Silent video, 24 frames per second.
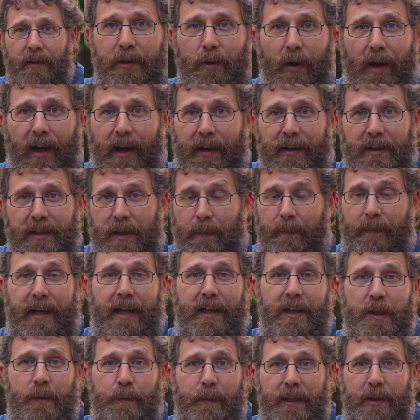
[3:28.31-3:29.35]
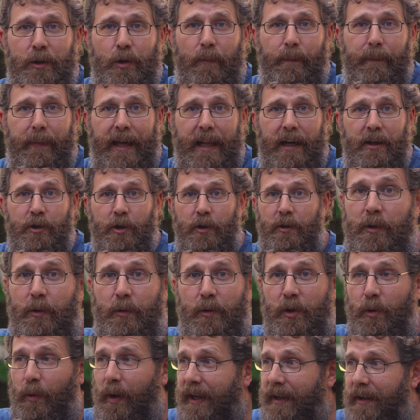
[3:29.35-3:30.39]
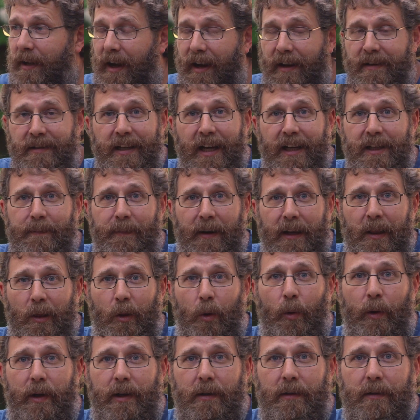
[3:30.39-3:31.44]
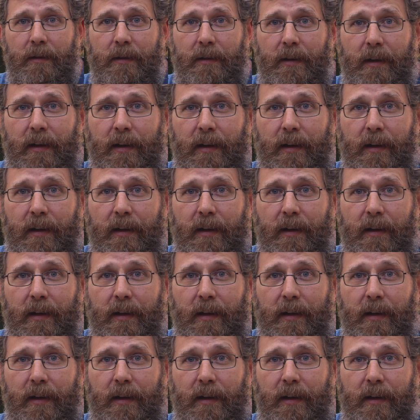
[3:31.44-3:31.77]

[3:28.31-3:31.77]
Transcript: Do I demand to speak to a manager? Do I contact my lawyer?